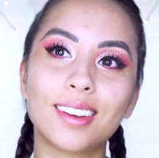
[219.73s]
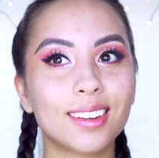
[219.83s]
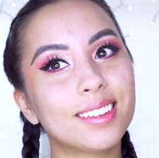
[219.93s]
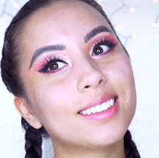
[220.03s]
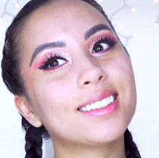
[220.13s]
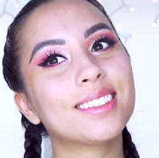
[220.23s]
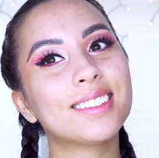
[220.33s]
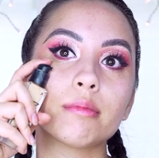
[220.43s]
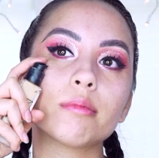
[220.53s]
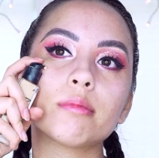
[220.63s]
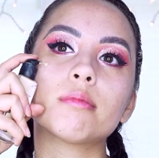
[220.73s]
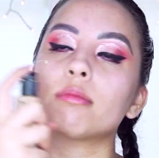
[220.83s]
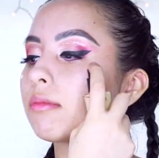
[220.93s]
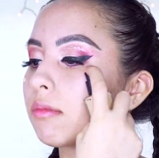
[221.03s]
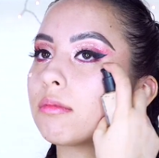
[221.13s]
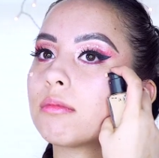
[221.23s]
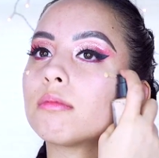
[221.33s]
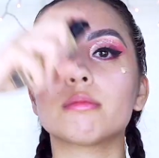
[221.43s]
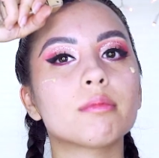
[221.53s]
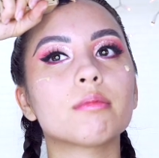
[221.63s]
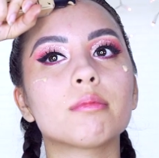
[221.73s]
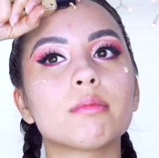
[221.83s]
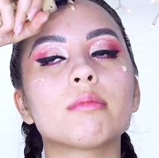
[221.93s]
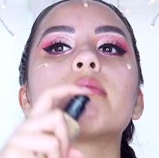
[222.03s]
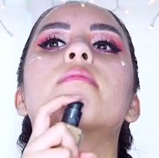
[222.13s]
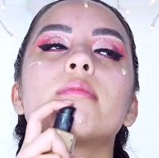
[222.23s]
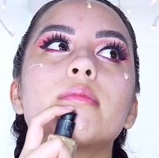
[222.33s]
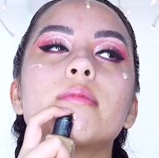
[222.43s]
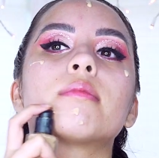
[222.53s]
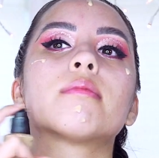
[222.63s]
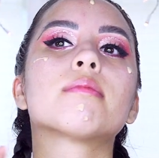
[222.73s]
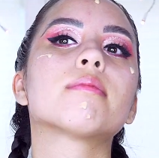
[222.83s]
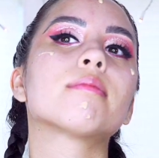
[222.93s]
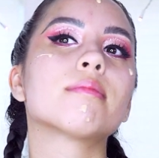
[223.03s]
Foundation and blending it in with my Beauty Blender.